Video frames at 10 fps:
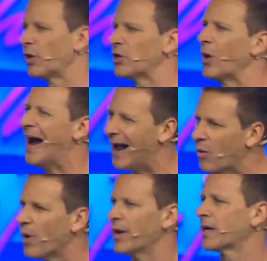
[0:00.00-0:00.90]
you. I
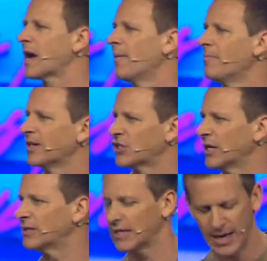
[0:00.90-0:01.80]
wanted to come and mention
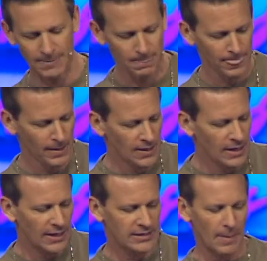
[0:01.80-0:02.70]
it today.
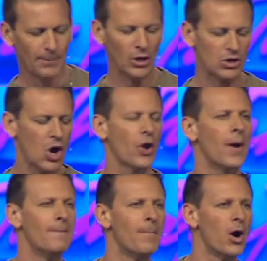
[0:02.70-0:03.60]
It's a book called
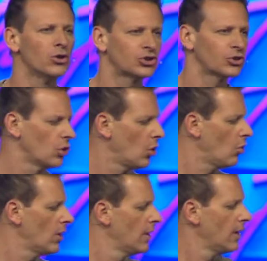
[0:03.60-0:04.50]
Emotionally
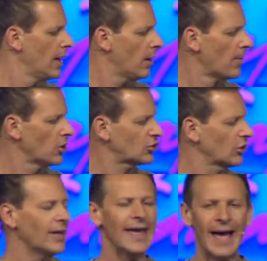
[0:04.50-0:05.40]

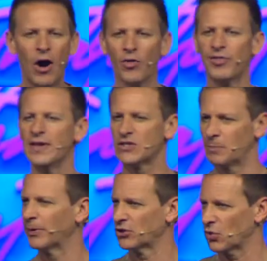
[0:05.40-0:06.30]
Healthy
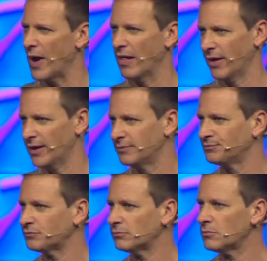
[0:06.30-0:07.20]
Spirituality.
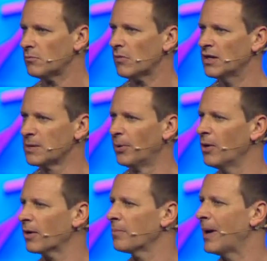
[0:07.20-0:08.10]
It's a
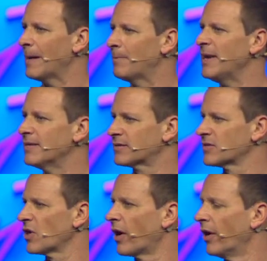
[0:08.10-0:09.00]
book by Pete
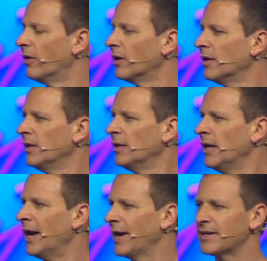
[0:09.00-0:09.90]
Scazzaro,
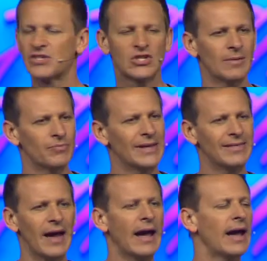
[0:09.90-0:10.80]
and it's something
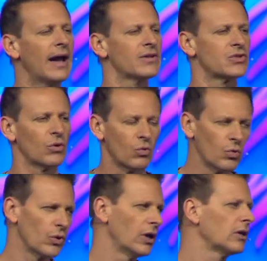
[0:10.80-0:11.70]
that has
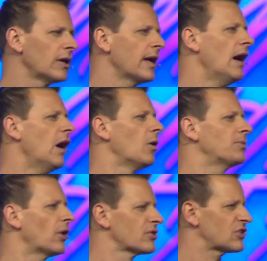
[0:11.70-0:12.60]
really helped
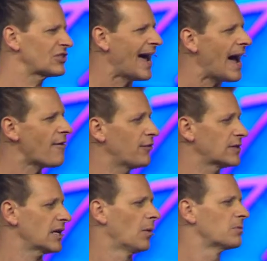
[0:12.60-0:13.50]
our staff.
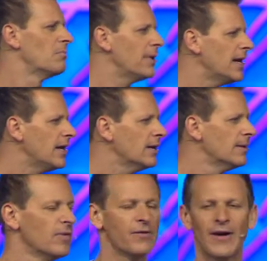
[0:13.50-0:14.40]
It's helped me.
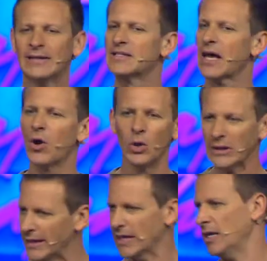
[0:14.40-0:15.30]
In fact, he's got a whole
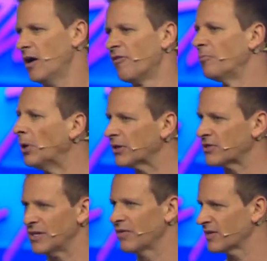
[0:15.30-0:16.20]
litany of books
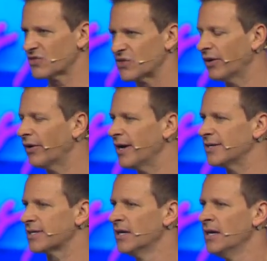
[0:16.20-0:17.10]
in this
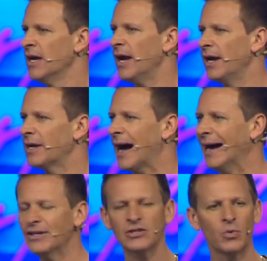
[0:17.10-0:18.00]
series. And
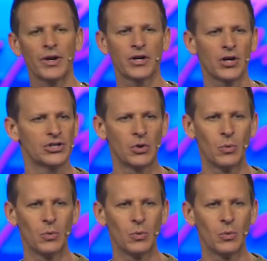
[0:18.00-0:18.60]
I just want to encourage you,